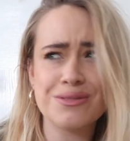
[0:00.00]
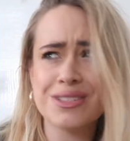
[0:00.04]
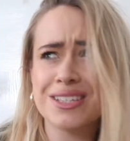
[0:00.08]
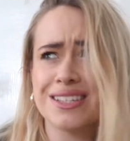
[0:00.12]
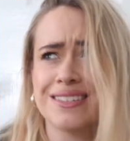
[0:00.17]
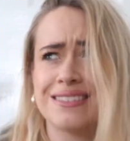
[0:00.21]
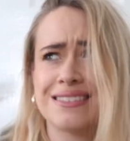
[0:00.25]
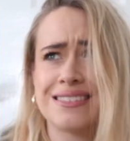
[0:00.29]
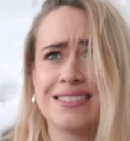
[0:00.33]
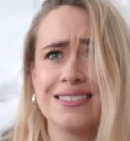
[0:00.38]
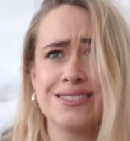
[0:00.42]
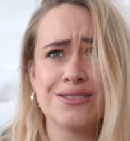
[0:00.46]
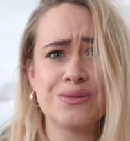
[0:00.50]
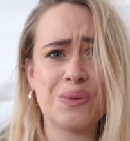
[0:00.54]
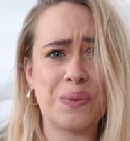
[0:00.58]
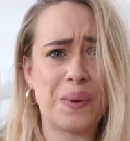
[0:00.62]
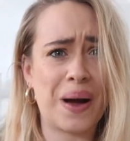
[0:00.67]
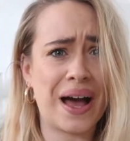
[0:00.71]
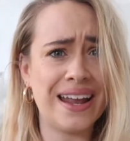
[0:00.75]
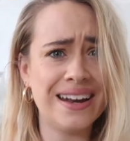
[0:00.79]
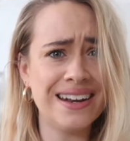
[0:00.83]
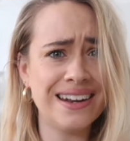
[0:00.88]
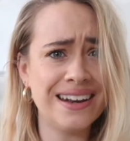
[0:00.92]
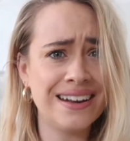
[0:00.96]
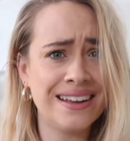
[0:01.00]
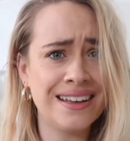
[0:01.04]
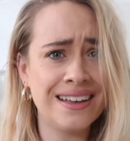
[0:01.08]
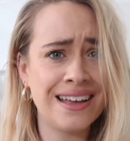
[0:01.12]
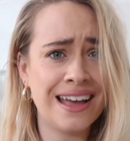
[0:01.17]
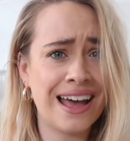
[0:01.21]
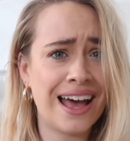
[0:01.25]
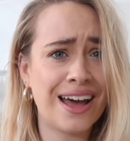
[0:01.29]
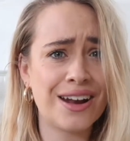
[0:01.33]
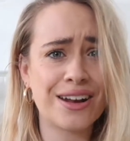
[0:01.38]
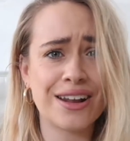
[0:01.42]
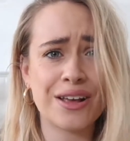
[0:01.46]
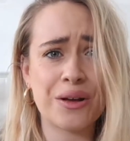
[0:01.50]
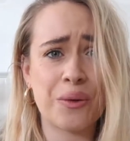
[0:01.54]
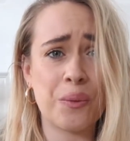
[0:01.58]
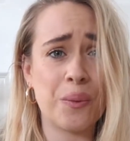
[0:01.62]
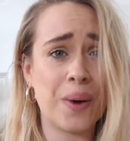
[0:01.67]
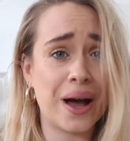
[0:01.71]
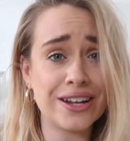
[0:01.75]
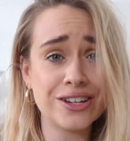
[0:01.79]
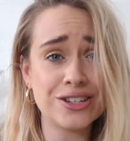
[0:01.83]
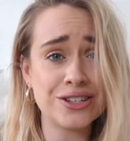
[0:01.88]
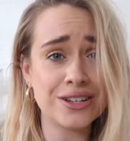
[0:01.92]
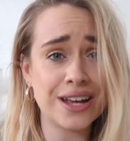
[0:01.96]
I was like, "Since when? And like,
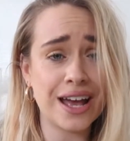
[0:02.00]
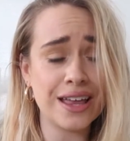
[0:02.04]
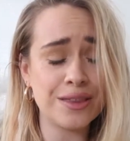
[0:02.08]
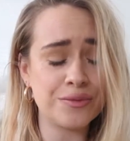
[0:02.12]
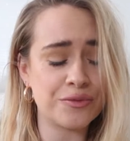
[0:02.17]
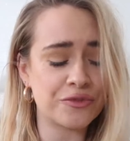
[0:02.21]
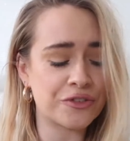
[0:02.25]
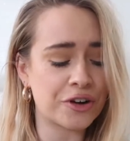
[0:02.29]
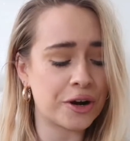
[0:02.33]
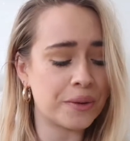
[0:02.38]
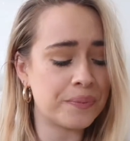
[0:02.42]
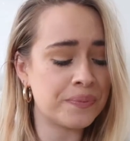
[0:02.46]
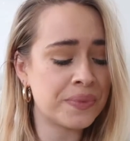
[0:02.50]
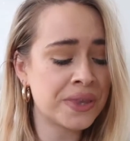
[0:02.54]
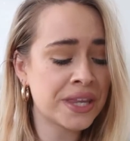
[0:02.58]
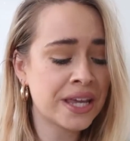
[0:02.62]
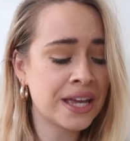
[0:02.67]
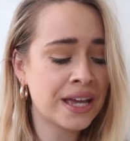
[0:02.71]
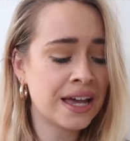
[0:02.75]
where did you get them from?"